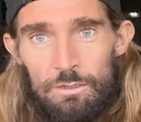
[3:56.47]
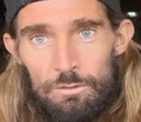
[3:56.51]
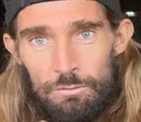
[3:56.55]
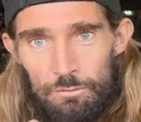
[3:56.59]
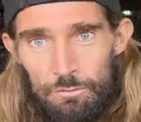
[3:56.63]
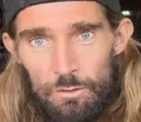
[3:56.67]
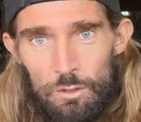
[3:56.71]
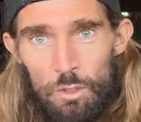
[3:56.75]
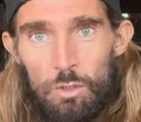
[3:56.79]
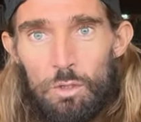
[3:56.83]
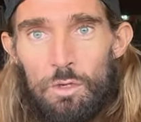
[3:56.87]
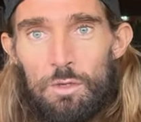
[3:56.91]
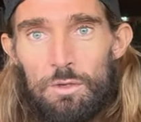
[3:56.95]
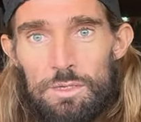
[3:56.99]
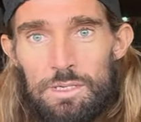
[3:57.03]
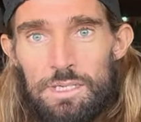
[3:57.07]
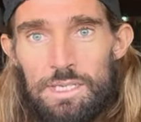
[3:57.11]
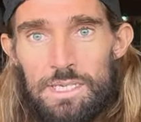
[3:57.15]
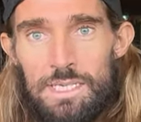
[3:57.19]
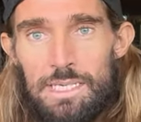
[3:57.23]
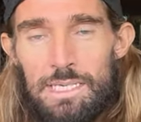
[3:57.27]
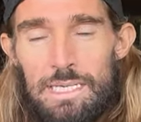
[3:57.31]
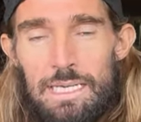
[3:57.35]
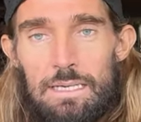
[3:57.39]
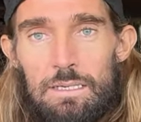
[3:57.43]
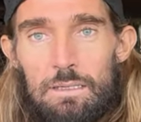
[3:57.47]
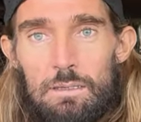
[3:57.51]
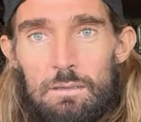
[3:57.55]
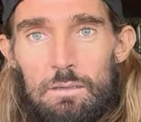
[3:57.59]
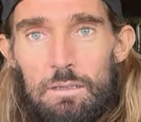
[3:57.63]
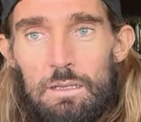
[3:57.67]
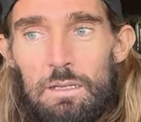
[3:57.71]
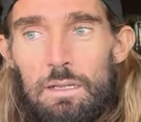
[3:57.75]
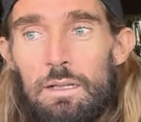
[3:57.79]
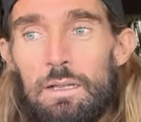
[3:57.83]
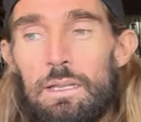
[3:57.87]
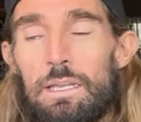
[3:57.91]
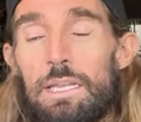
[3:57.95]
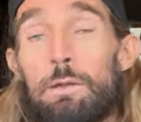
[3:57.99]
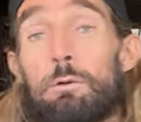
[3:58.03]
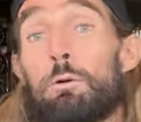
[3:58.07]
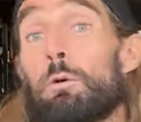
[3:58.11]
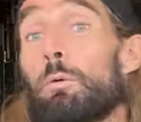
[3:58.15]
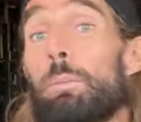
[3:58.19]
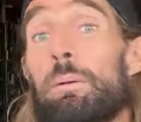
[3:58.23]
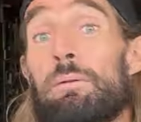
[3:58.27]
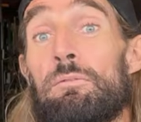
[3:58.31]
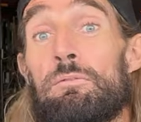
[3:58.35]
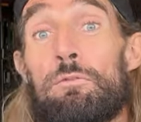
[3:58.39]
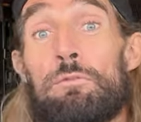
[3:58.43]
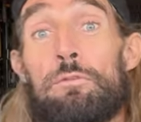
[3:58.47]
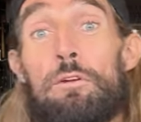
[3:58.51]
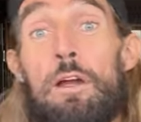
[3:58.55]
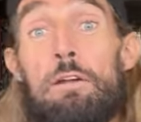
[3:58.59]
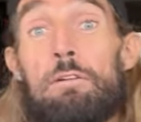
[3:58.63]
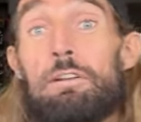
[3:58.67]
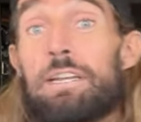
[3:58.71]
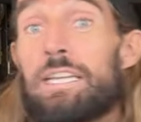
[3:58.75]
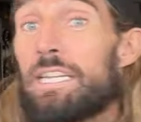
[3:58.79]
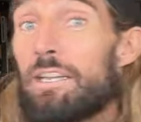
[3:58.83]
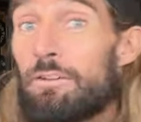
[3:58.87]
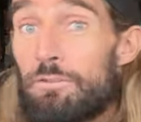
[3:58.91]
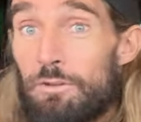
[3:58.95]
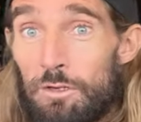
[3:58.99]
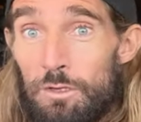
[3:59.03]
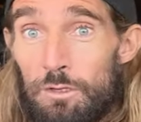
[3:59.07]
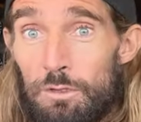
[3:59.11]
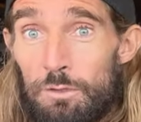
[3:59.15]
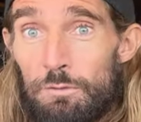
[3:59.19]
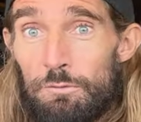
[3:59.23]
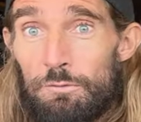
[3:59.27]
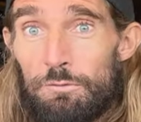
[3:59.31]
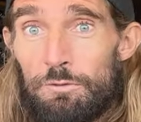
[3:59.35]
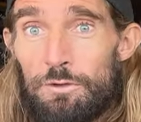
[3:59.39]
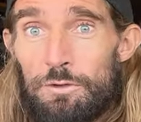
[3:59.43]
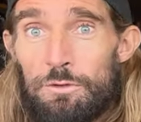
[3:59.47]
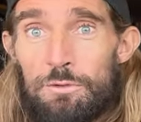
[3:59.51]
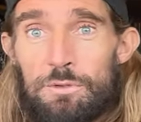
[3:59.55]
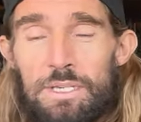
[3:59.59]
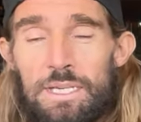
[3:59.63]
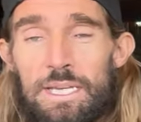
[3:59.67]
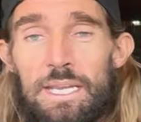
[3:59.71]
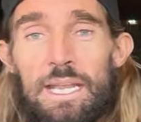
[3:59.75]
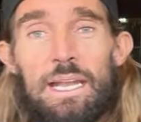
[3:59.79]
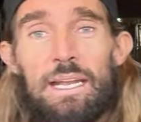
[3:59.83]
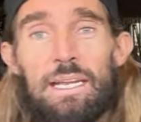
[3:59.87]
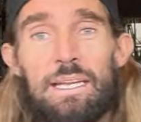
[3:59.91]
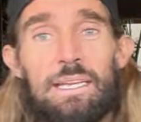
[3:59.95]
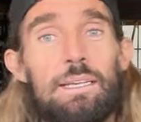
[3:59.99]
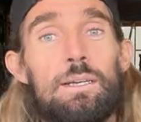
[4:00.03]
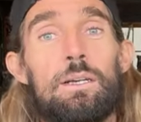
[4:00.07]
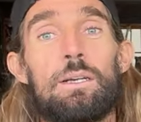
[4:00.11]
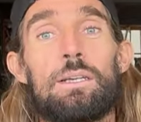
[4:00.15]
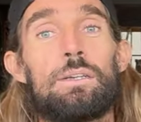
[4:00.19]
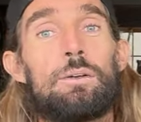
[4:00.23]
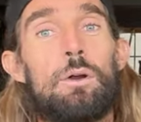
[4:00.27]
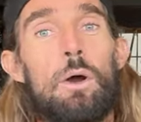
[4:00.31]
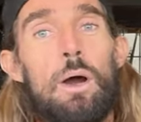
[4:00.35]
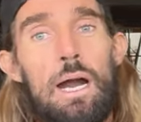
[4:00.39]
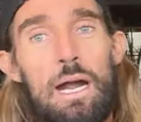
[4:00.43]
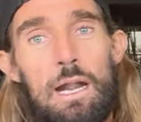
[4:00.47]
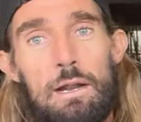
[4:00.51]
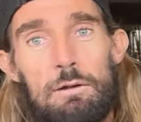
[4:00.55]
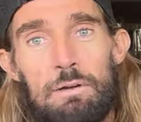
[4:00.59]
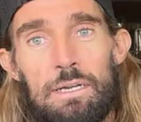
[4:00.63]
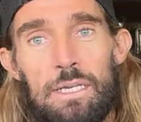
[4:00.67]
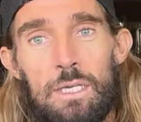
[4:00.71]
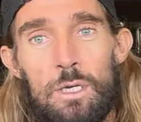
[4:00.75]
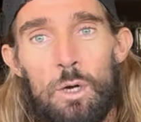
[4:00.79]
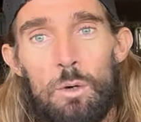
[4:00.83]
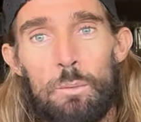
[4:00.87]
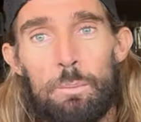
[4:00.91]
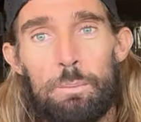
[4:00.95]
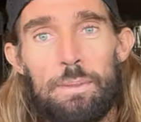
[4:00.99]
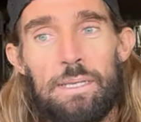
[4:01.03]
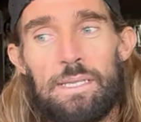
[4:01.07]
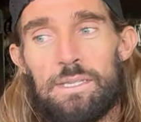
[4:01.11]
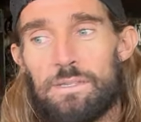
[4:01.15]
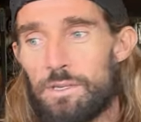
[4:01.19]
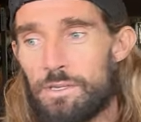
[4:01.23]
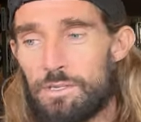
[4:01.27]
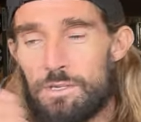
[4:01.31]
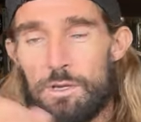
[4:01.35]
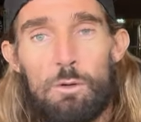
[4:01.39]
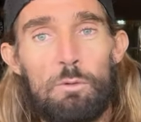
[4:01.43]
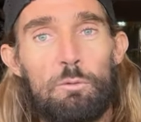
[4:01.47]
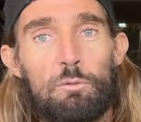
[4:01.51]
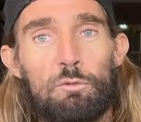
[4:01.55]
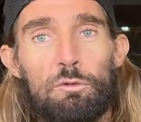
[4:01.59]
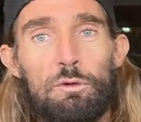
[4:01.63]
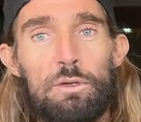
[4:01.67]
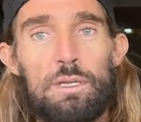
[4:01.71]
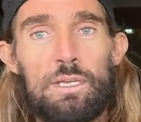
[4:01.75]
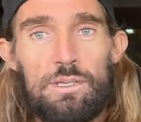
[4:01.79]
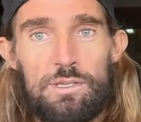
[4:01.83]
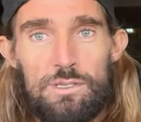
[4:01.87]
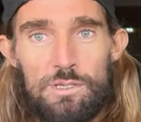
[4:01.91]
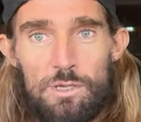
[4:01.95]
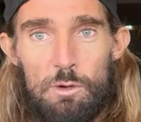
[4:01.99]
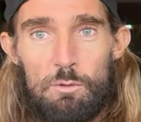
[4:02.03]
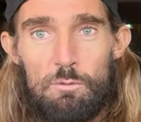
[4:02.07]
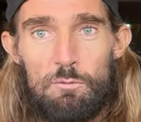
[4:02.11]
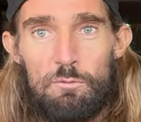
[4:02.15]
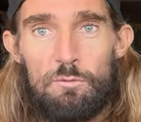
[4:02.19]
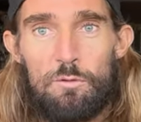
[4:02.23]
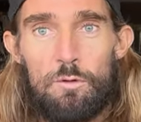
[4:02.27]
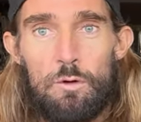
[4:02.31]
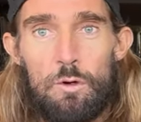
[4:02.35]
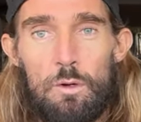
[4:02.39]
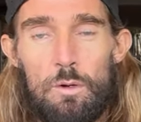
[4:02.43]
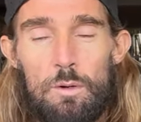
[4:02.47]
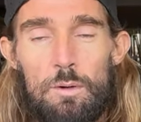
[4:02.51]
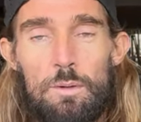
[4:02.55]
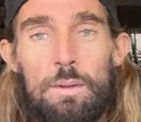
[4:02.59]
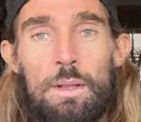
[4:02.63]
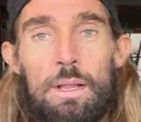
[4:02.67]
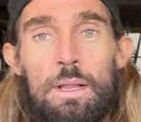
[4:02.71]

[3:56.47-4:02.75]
you've not got the skill, it will be very difficult for you to get your heart rate up into zone three and zone four.